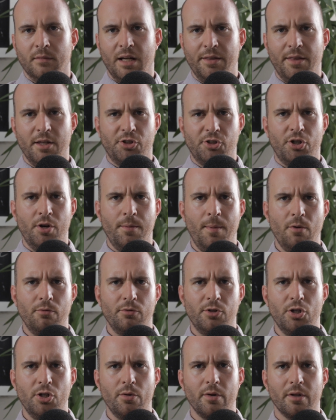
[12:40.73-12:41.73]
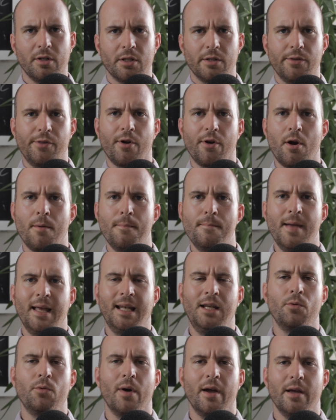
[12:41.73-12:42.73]
And that should about do it. There are
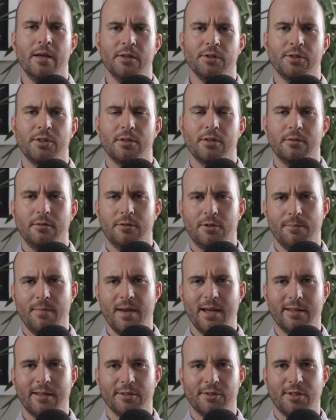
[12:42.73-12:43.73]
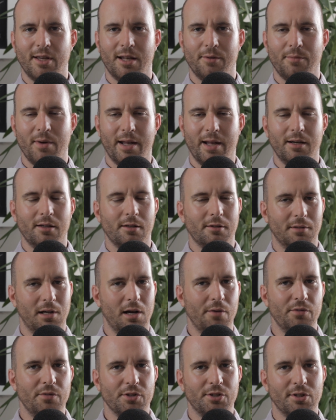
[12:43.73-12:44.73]
many ways to make this animatic,
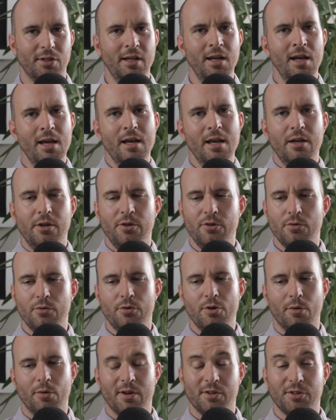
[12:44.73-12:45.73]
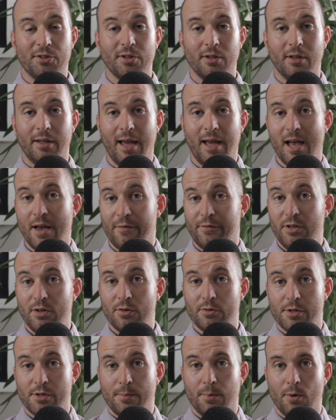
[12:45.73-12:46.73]
obviously. You don't necessarily have to
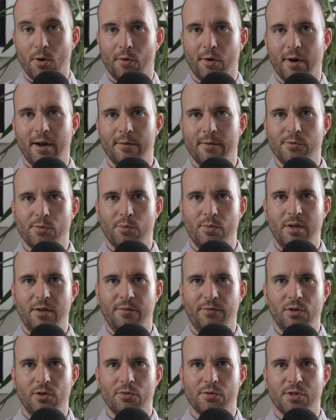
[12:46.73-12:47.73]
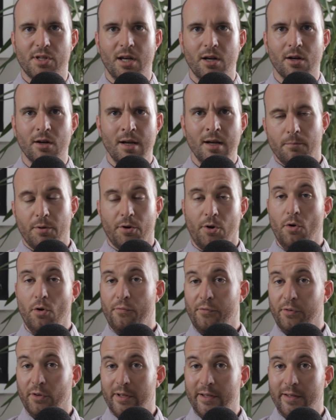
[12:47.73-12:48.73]
use the programs we've used here, but
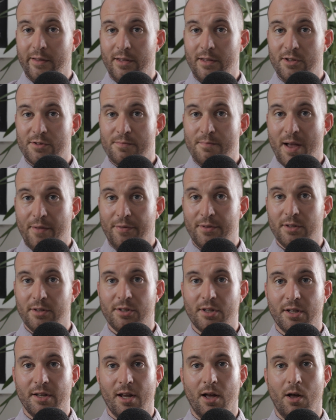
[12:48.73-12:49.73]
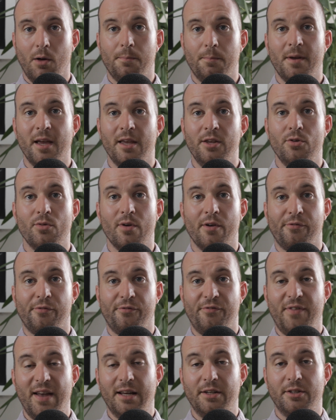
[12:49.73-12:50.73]
hopefully these methods can help get you
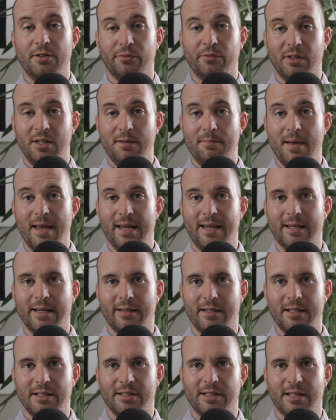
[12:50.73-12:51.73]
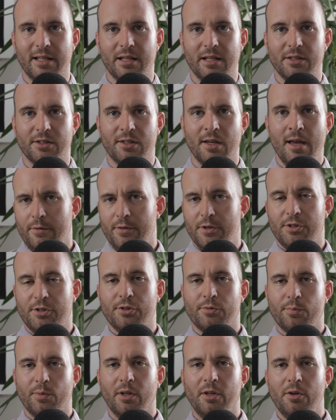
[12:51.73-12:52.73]
effectively making these things. This
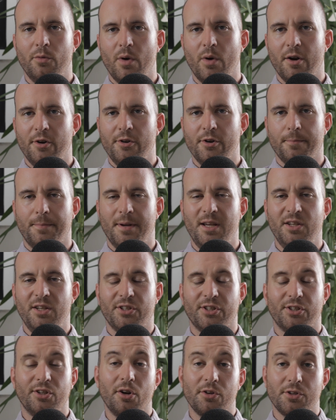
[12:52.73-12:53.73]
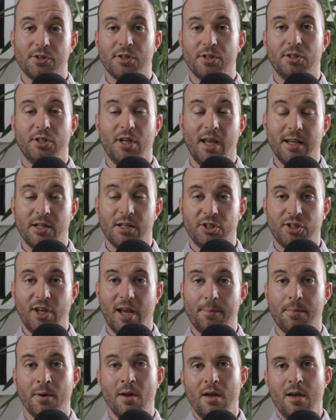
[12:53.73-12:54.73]
is really where your piece starts to take
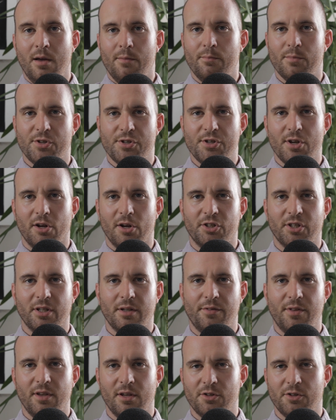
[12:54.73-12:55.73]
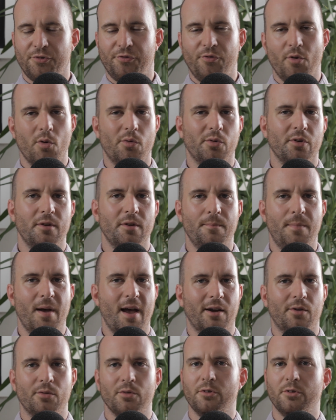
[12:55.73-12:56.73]
shape, massaging things forward and
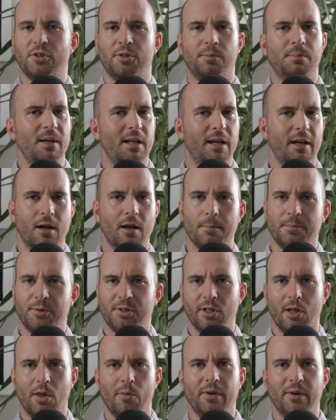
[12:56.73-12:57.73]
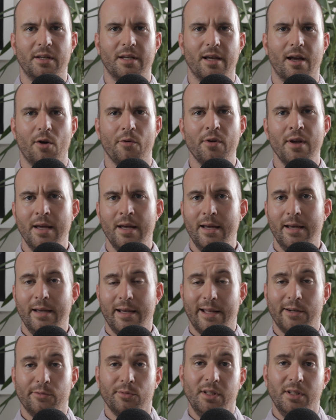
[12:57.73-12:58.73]
backwards, speeding up, slowing down,
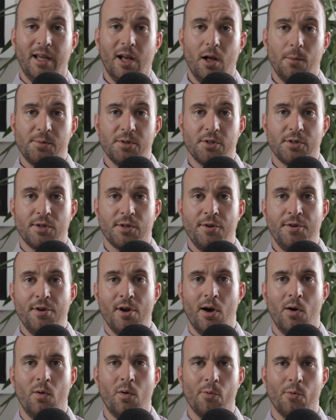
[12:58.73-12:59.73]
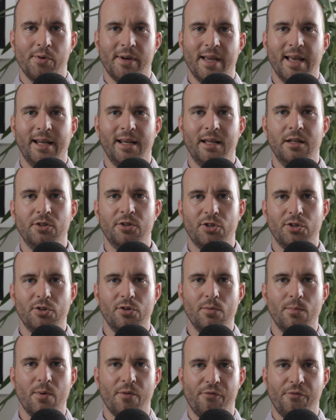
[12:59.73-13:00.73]
and it really helps us to know what we're getting
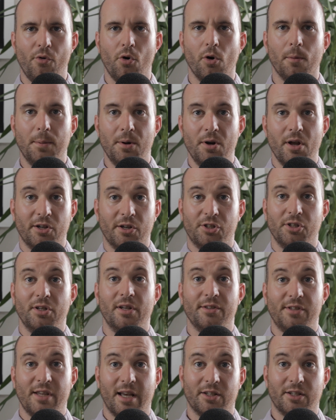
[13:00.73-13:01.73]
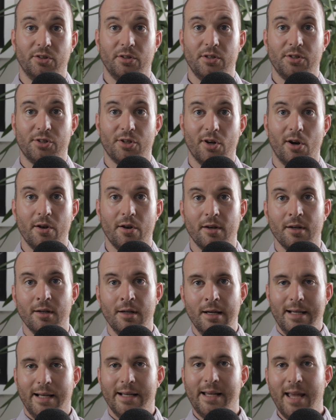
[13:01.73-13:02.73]
into before production has actually started.
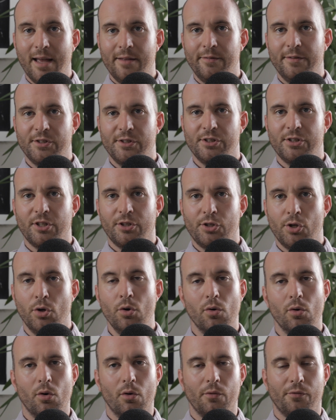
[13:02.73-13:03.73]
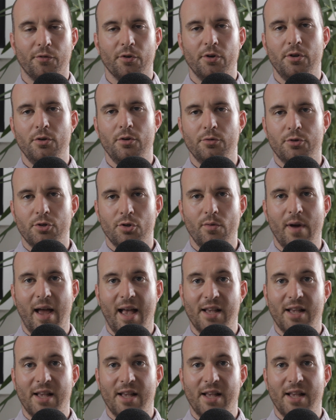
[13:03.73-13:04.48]
Again, this is a tool for you to